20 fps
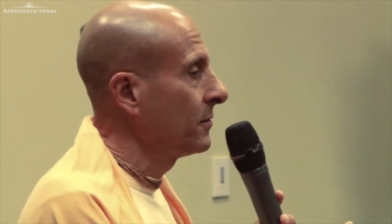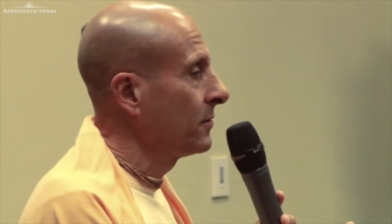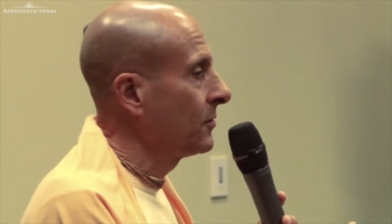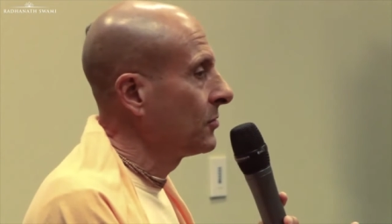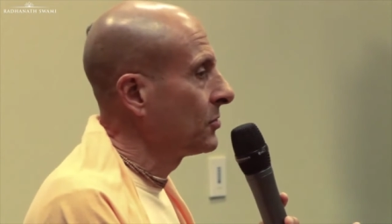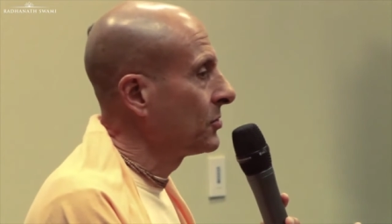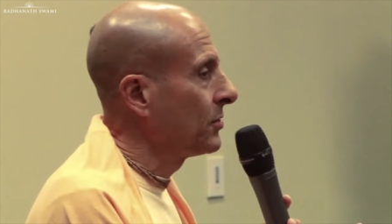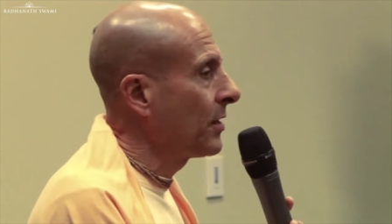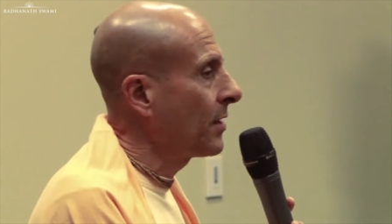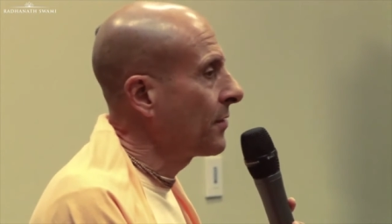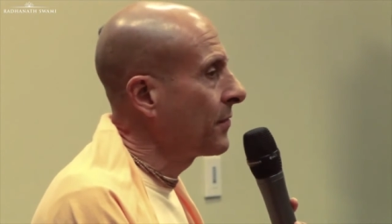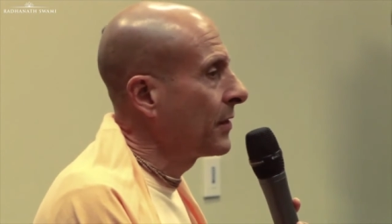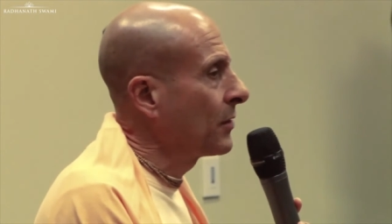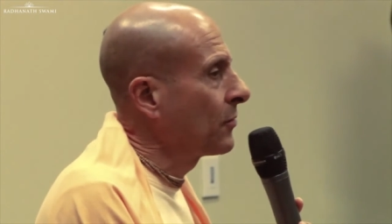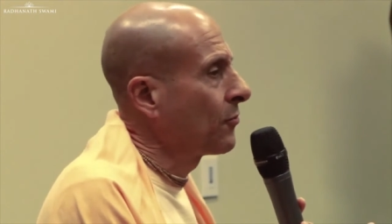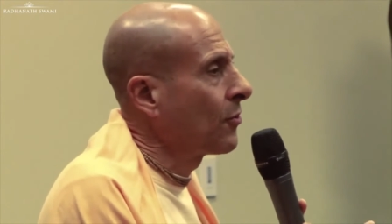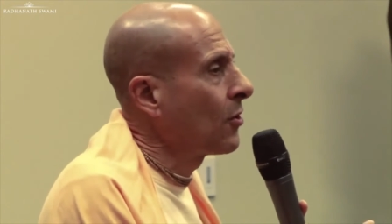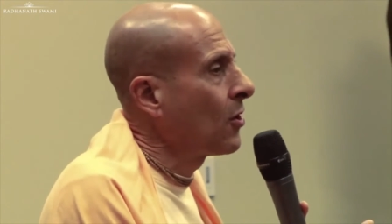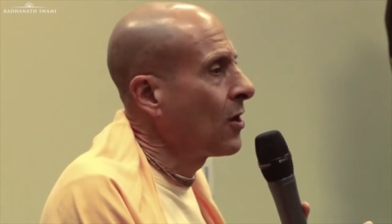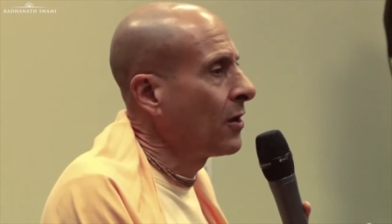There's
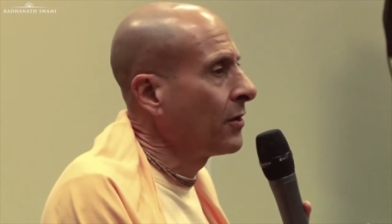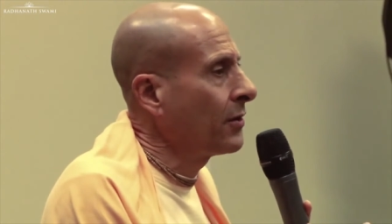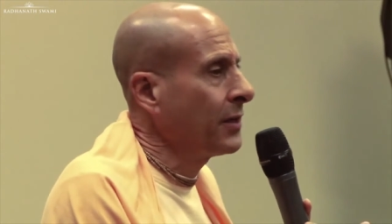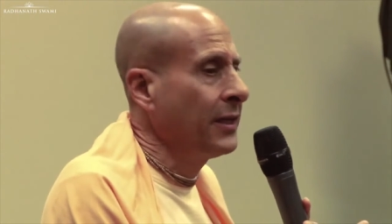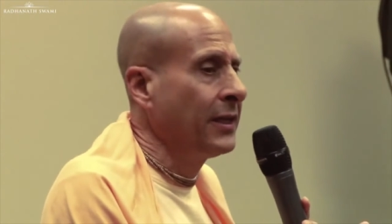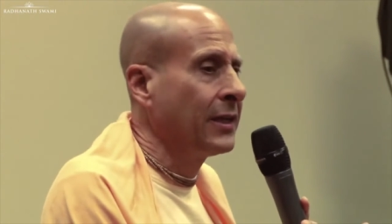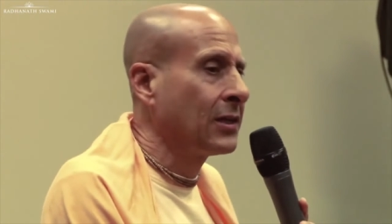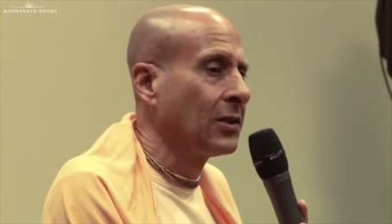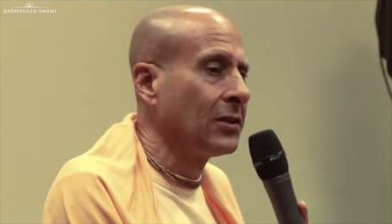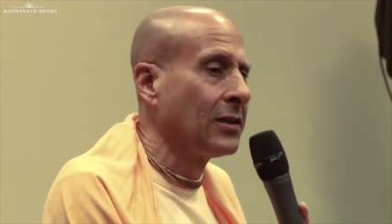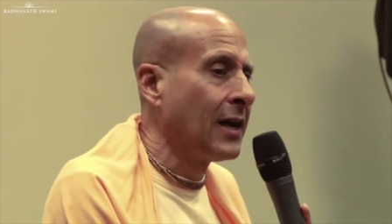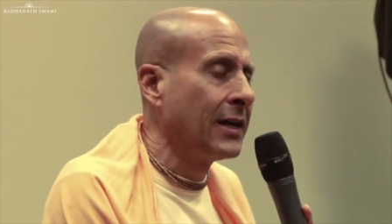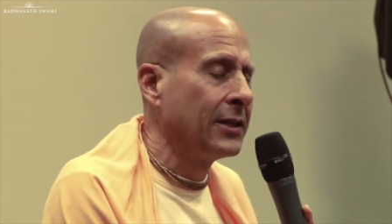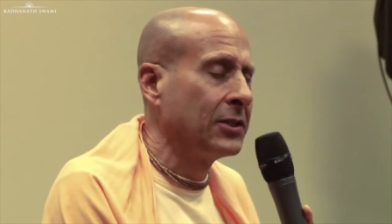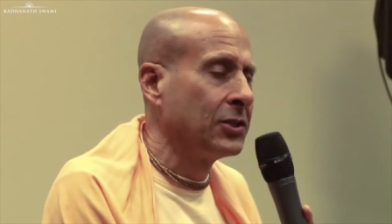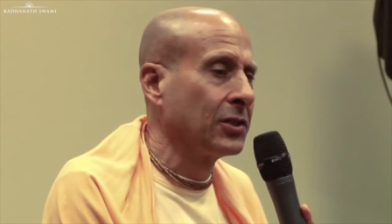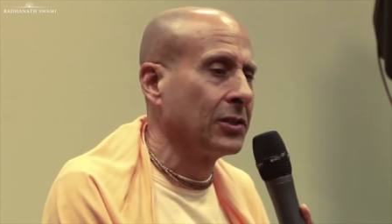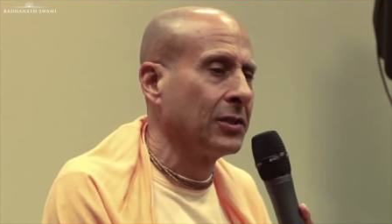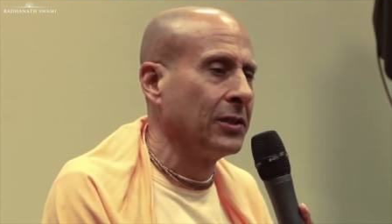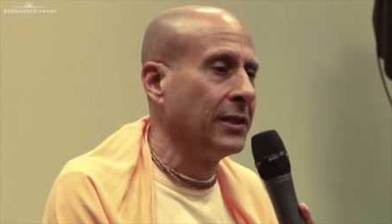nothing wrong
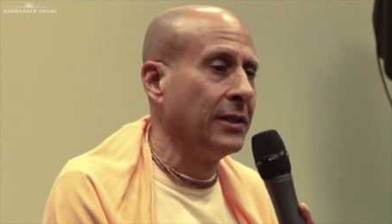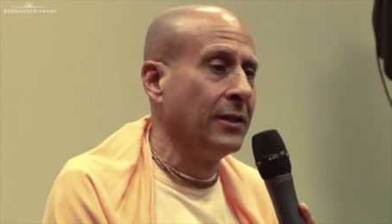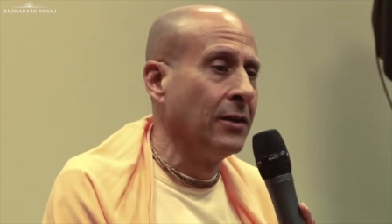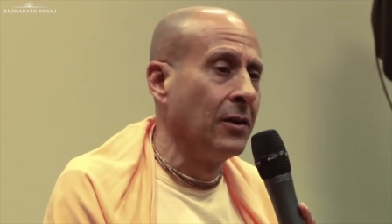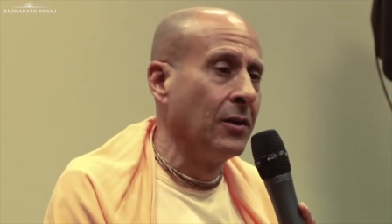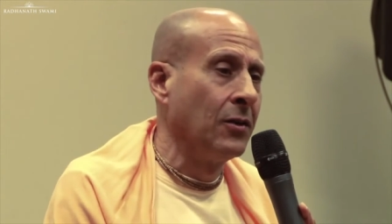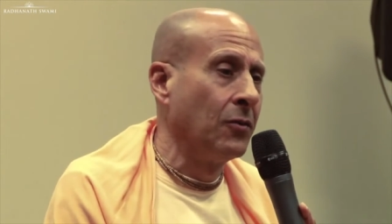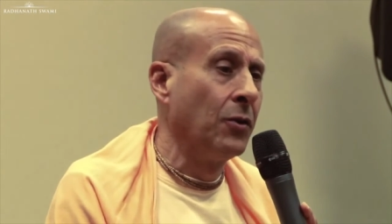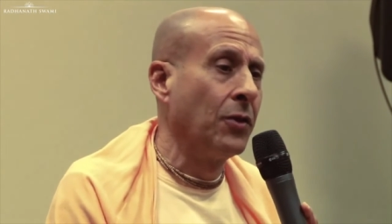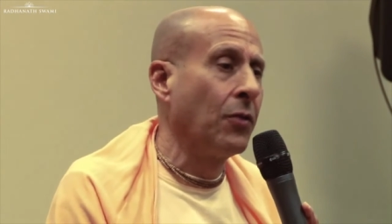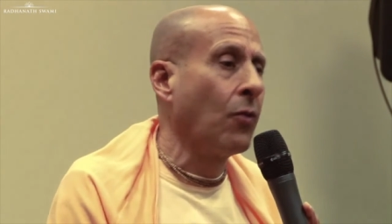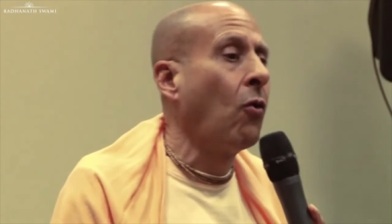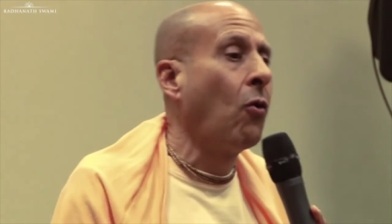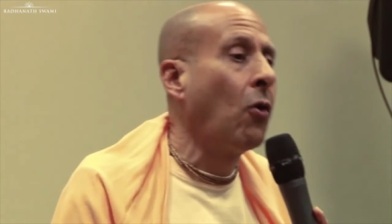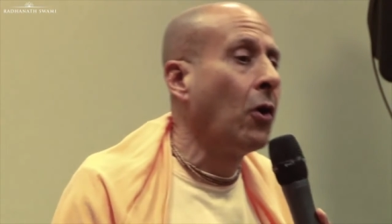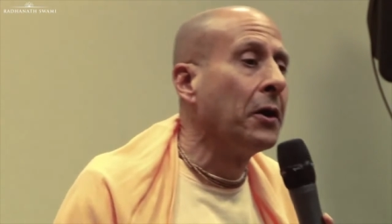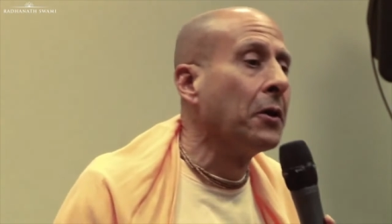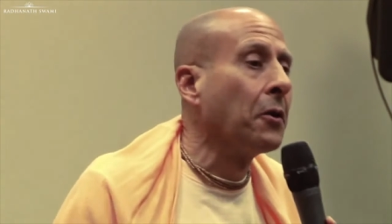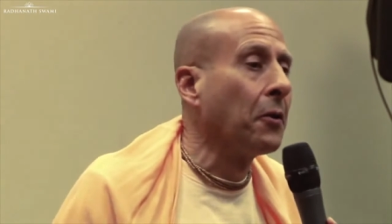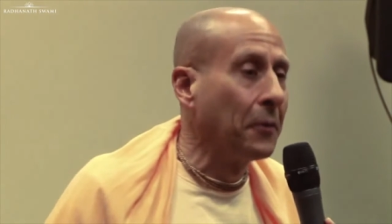ecologically with
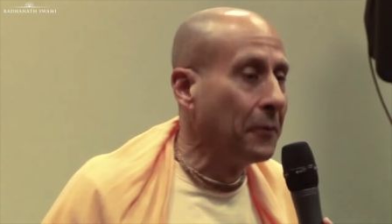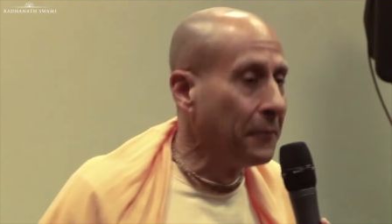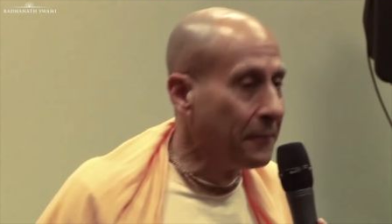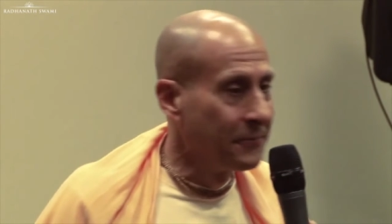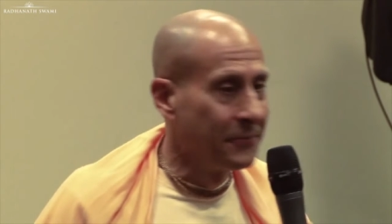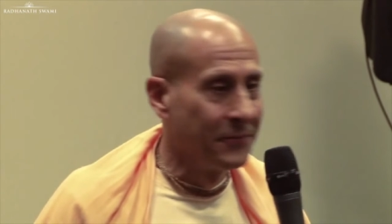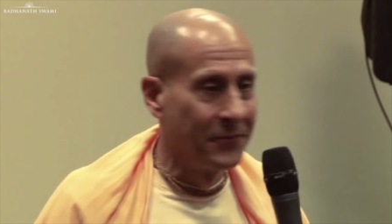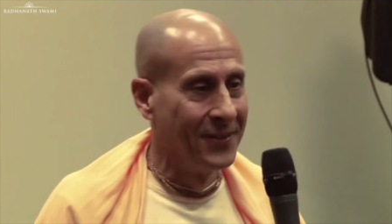oil.